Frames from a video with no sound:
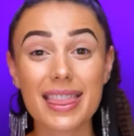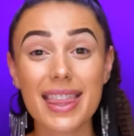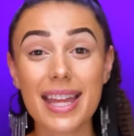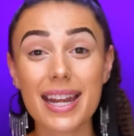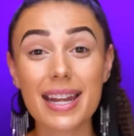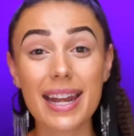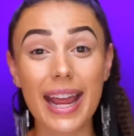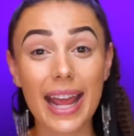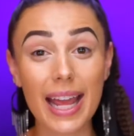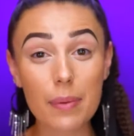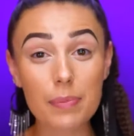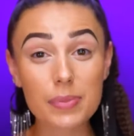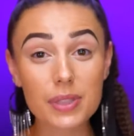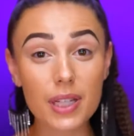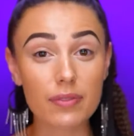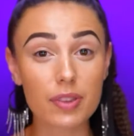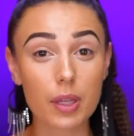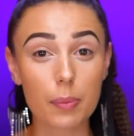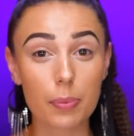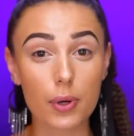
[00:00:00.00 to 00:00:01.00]
The names
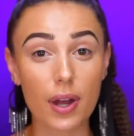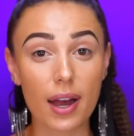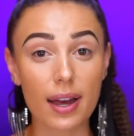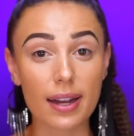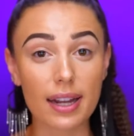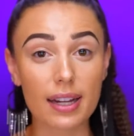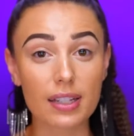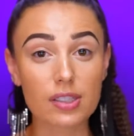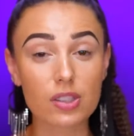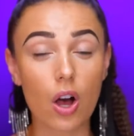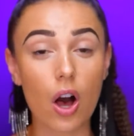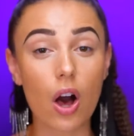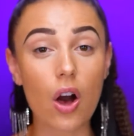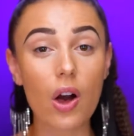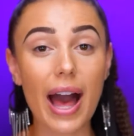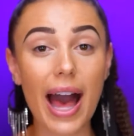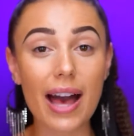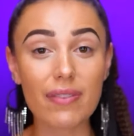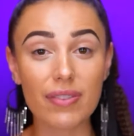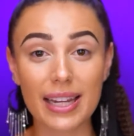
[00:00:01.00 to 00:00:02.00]
of the products all
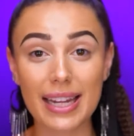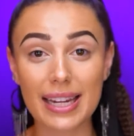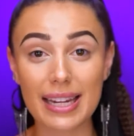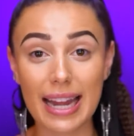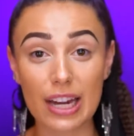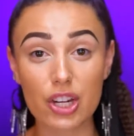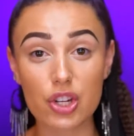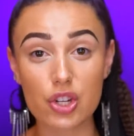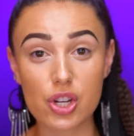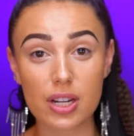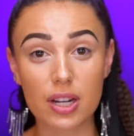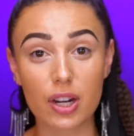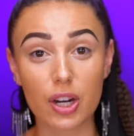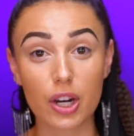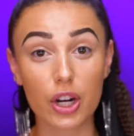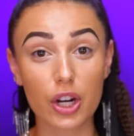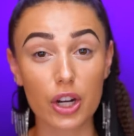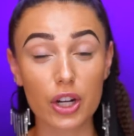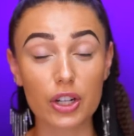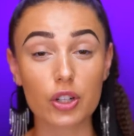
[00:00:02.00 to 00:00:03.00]
have a connection to
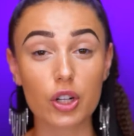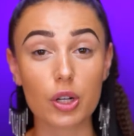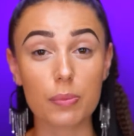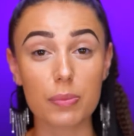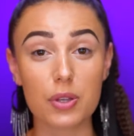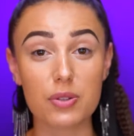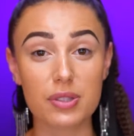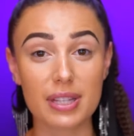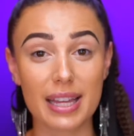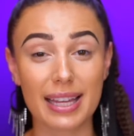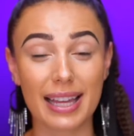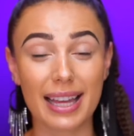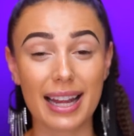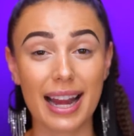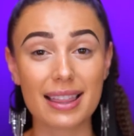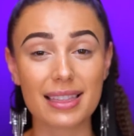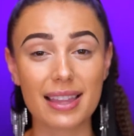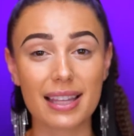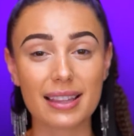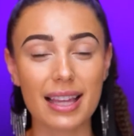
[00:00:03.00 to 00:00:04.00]
her and her music, and
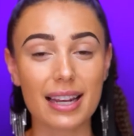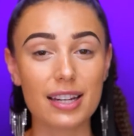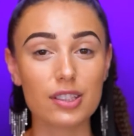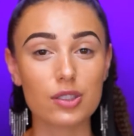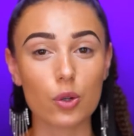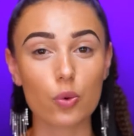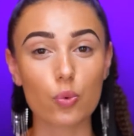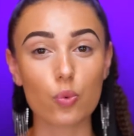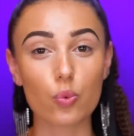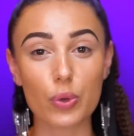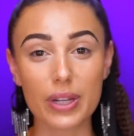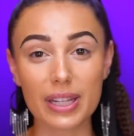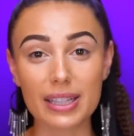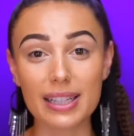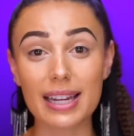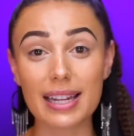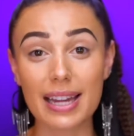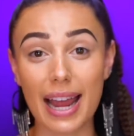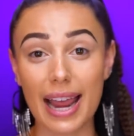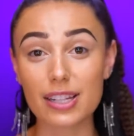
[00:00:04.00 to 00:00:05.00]
I think that is a
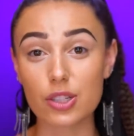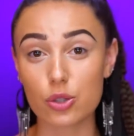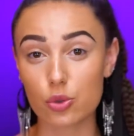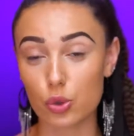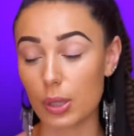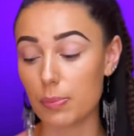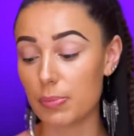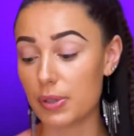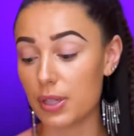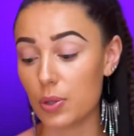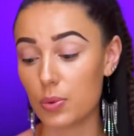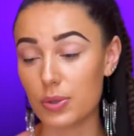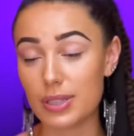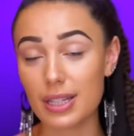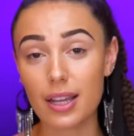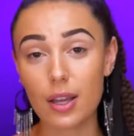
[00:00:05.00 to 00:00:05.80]
really nice tribute